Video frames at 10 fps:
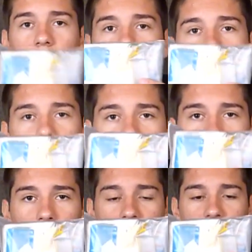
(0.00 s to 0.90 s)
Another
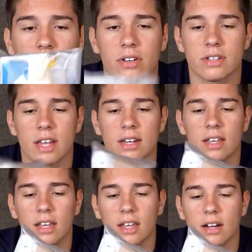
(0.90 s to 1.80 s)
homemade first aid
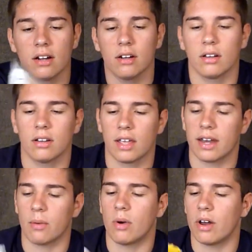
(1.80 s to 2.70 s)
kit here in
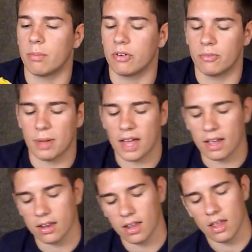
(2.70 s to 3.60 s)
a waterproof
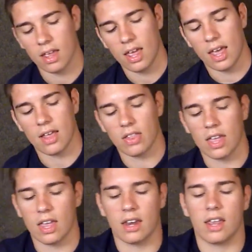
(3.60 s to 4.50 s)
bag, and
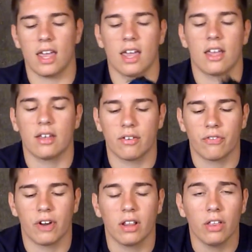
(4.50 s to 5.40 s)
then a
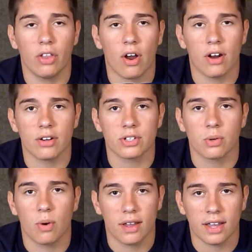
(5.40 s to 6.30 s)
fairly large,
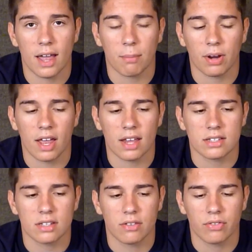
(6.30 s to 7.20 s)
quite
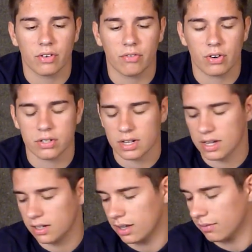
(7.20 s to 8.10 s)
comprehensive first aid
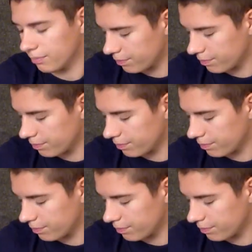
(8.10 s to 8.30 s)
kit.